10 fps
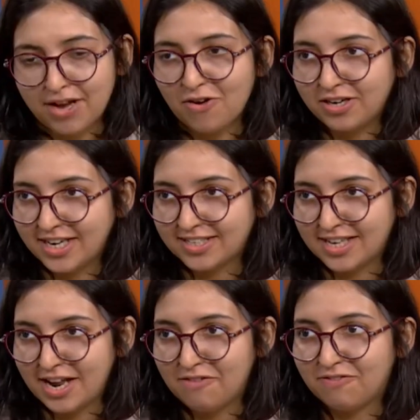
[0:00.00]
my context,
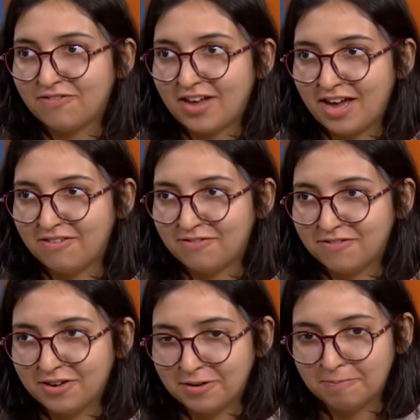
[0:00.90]
and
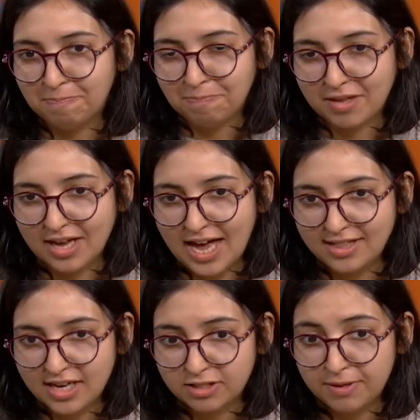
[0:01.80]
I've
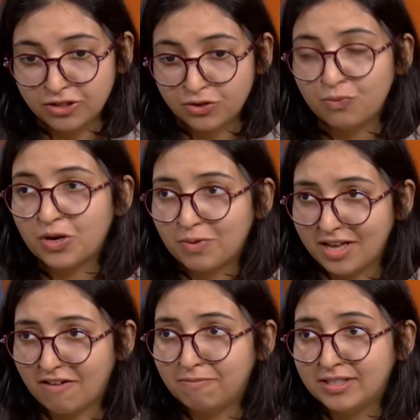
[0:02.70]
had the experience to work
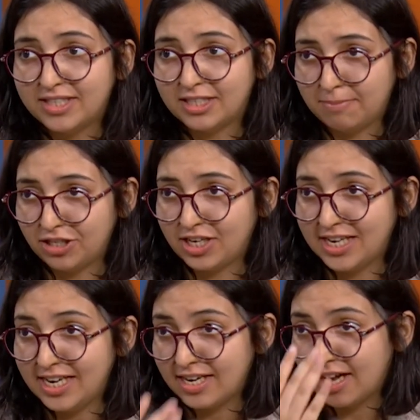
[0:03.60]
with governments,
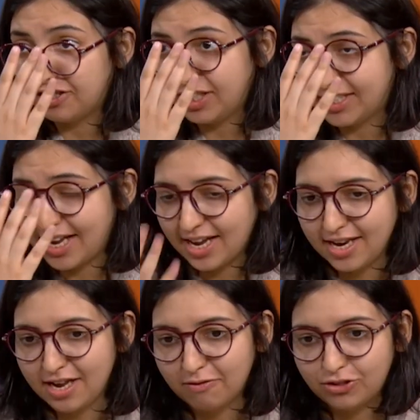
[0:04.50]
especially in countries like
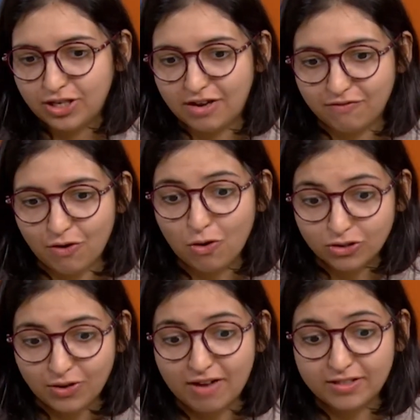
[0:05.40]
India, which
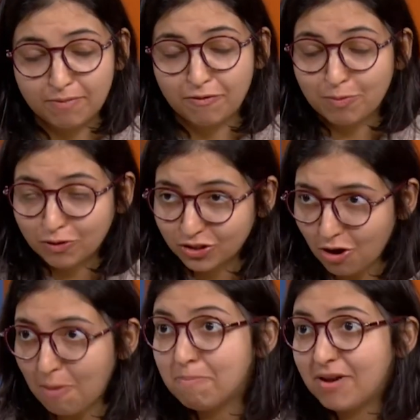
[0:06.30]
also have some of the most
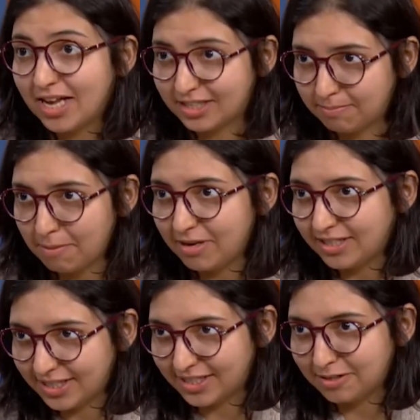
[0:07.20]
complex
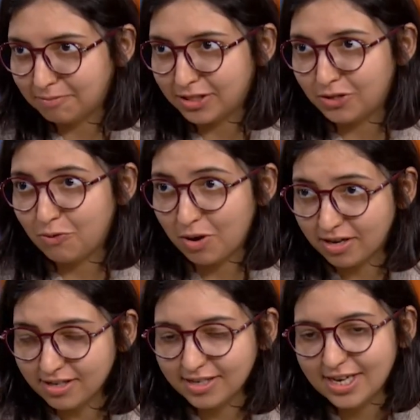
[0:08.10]
public systems in the
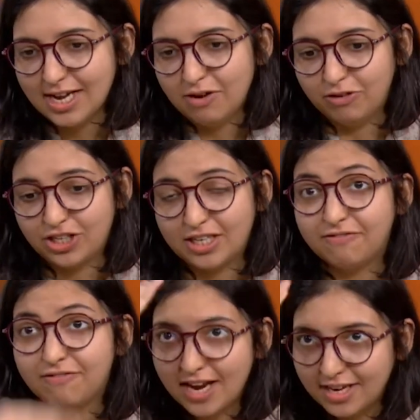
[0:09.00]
world, which has
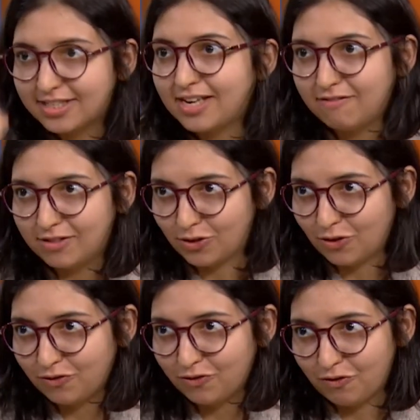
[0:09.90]
various levels
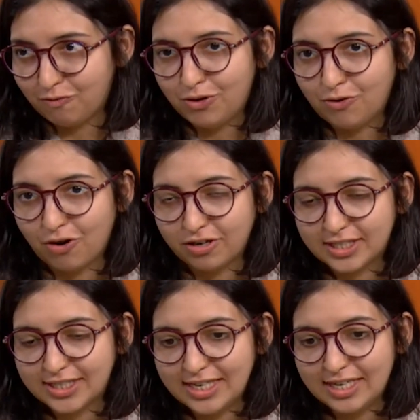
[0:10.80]
of
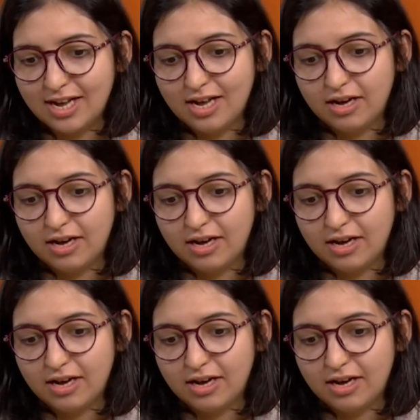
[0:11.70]
bureaucracy.